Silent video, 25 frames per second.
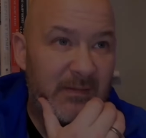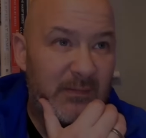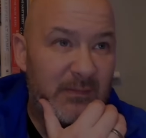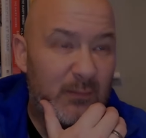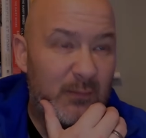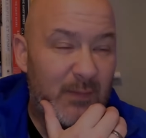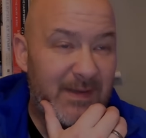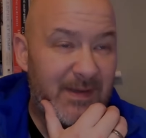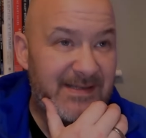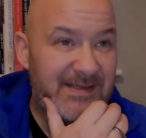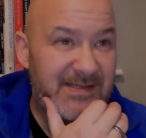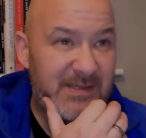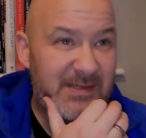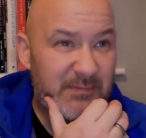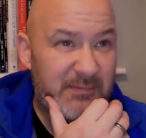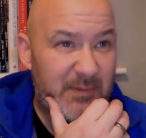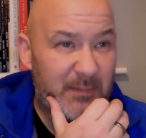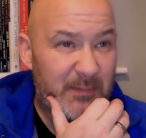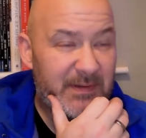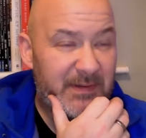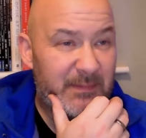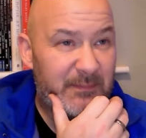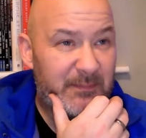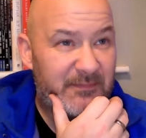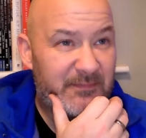Wednesday
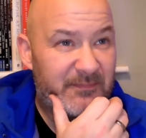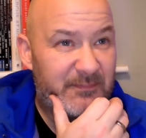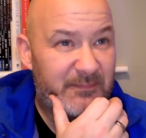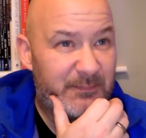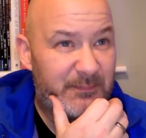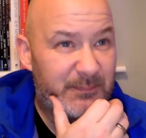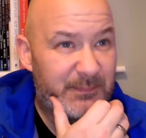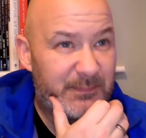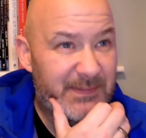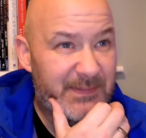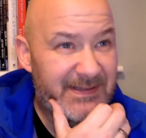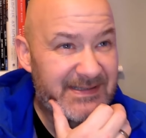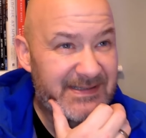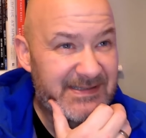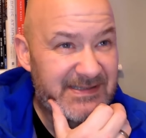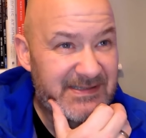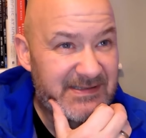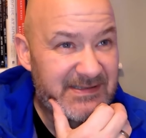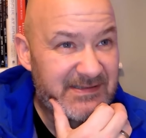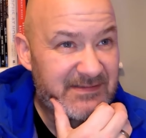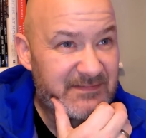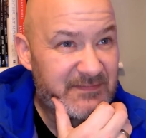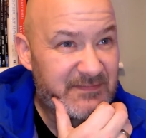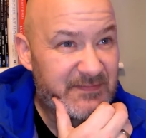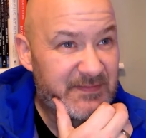probably the
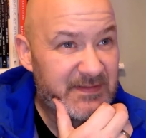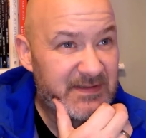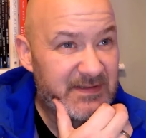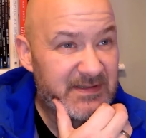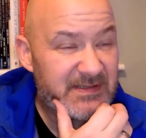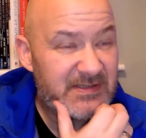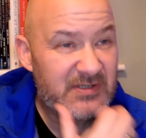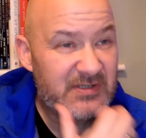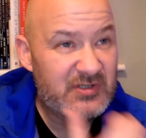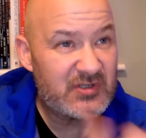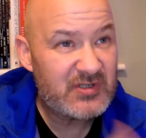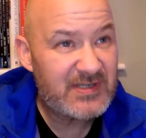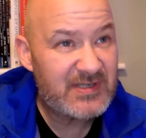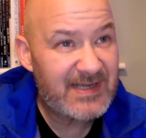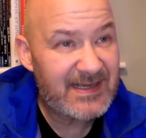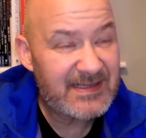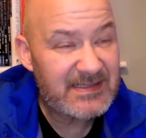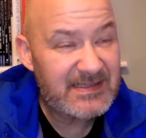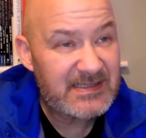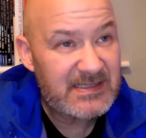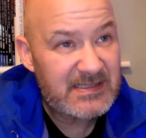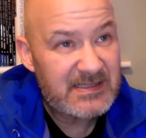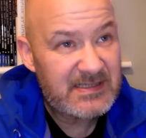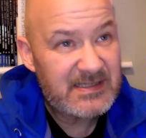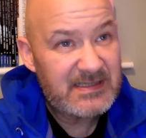best first
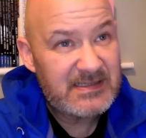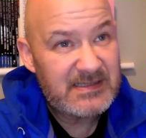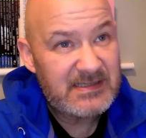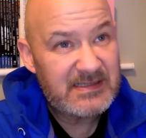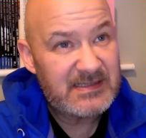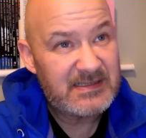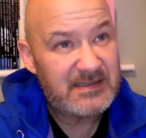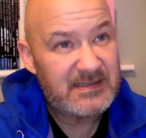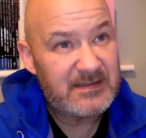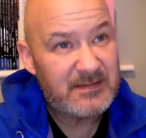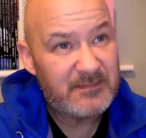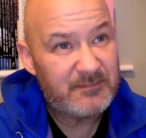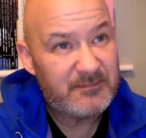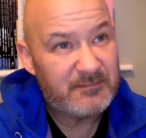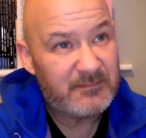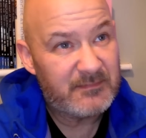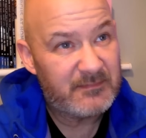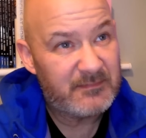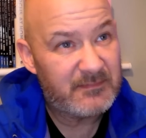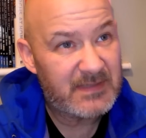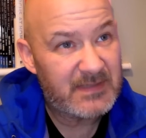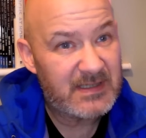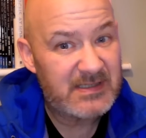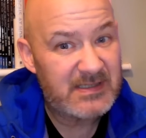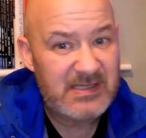chance. There's
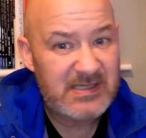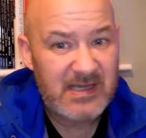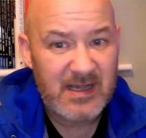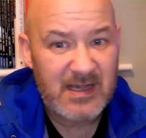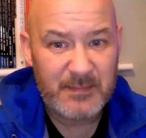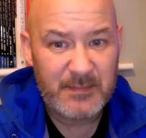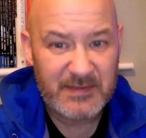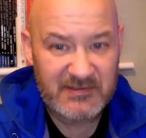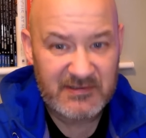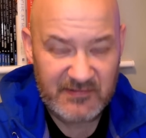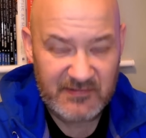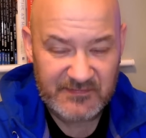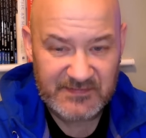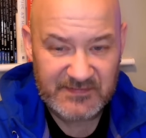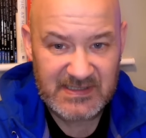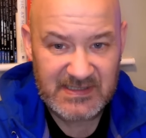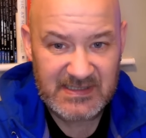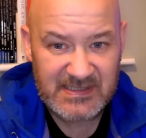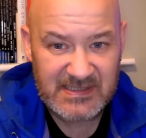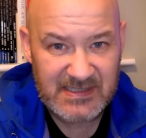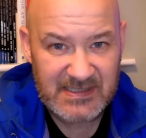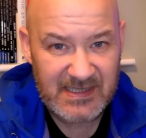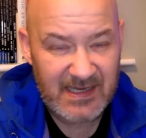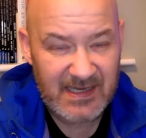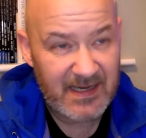Kasama drifting
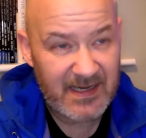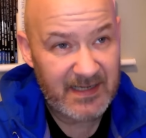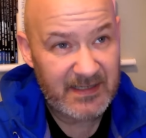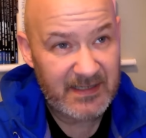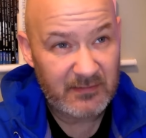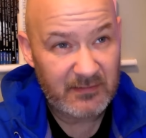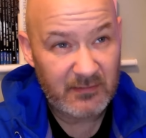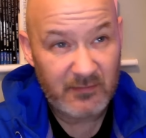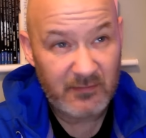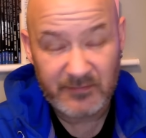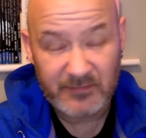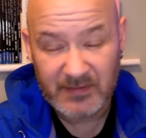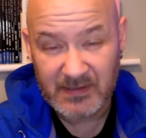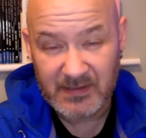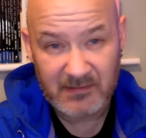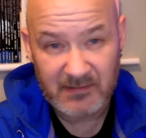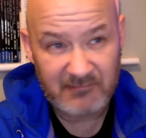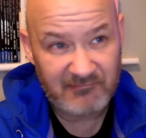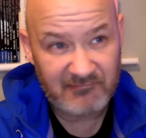inside it, lovely little